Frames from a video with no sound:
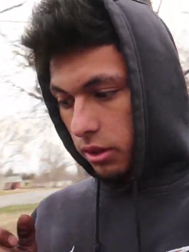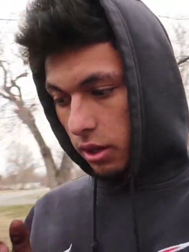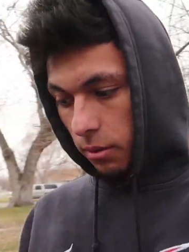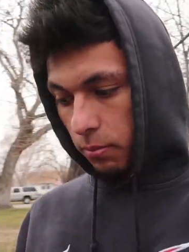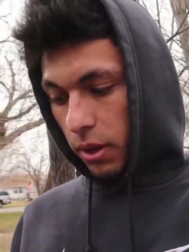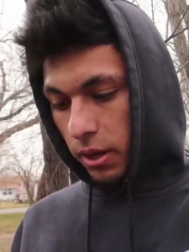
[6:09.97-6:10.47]
the
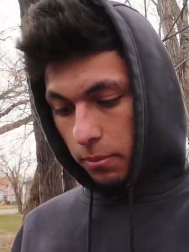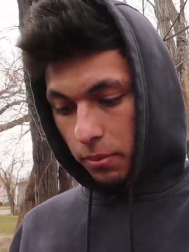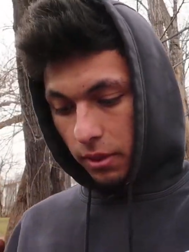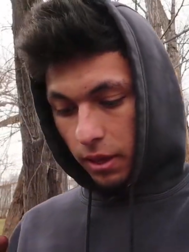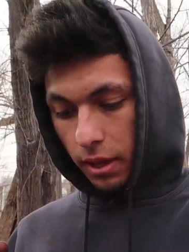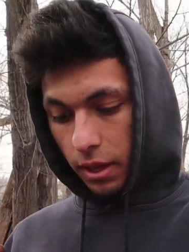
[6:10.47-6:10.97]
up pipe
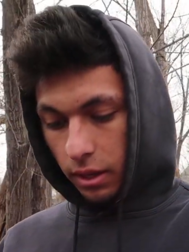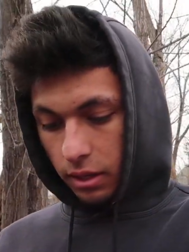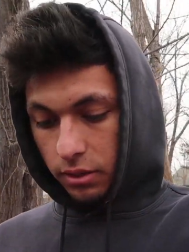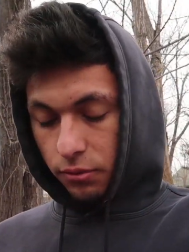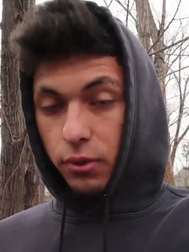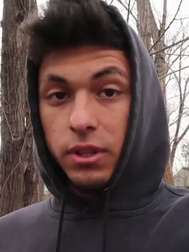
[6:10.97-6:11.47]
that
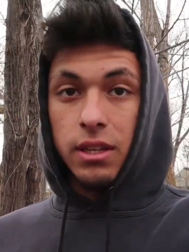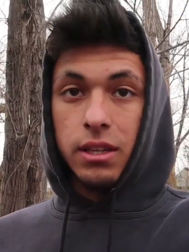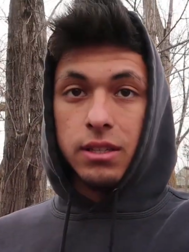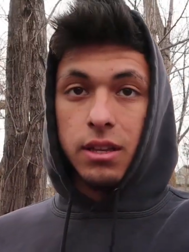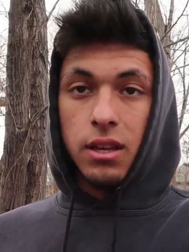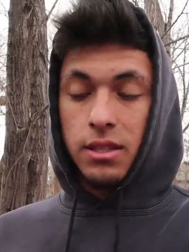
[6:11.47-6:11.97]
is for the
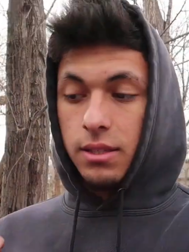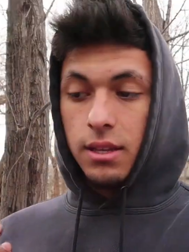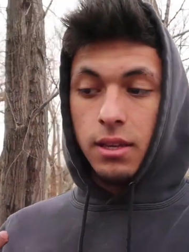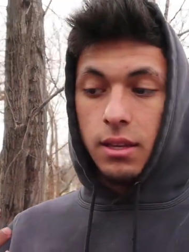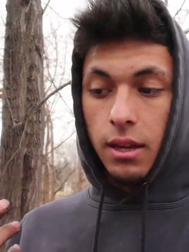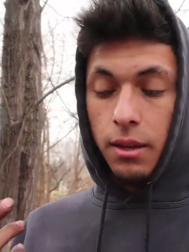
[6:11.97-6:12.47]
exhaust,
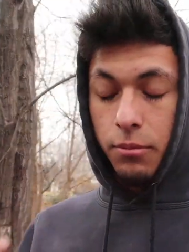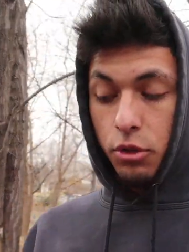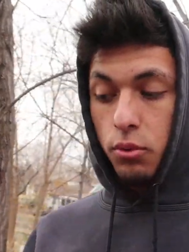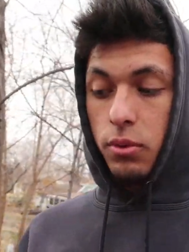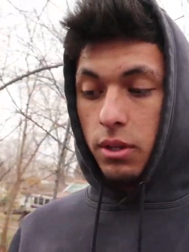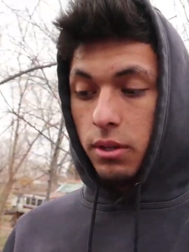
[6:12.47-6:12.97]
and I
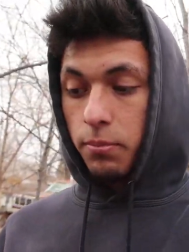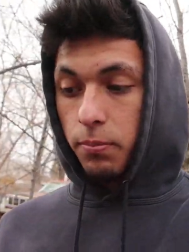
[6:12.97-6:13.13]
do need to